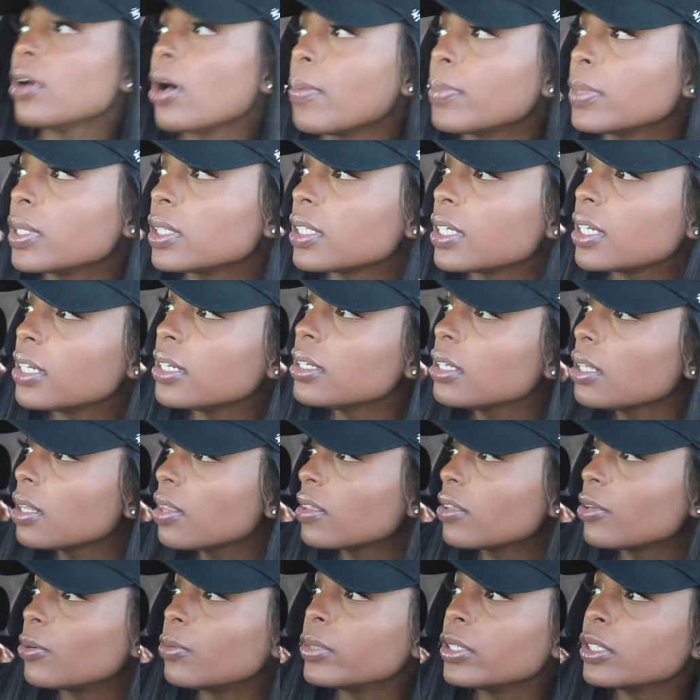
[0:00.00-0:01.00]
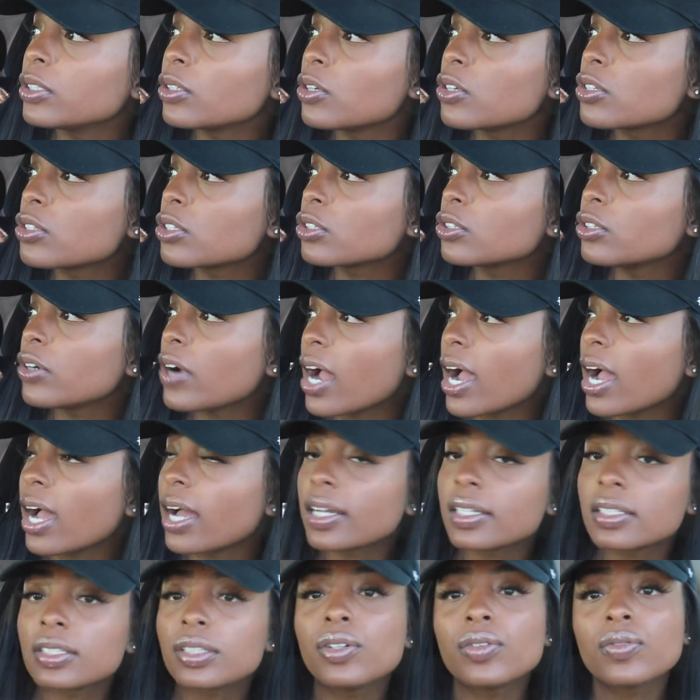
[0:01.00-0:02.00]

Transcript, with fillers: I'm gonna leave the windows cracked,